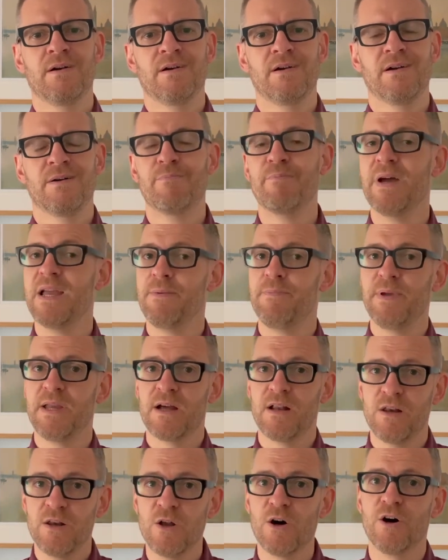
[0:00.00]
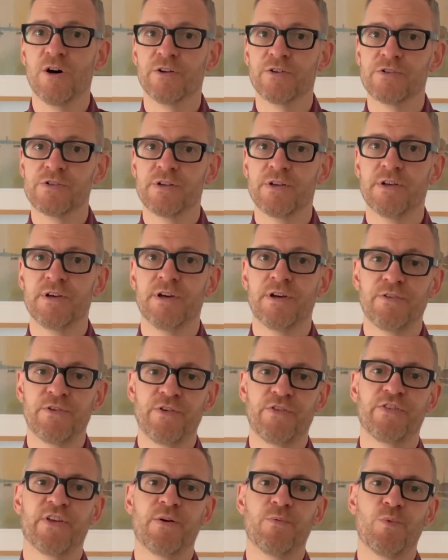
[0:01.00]
may be a lot to
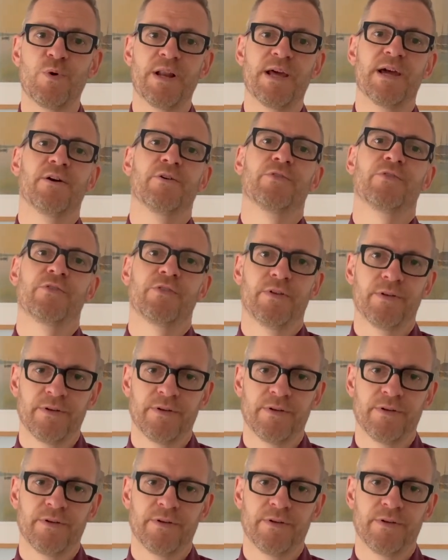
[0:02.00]
someone else.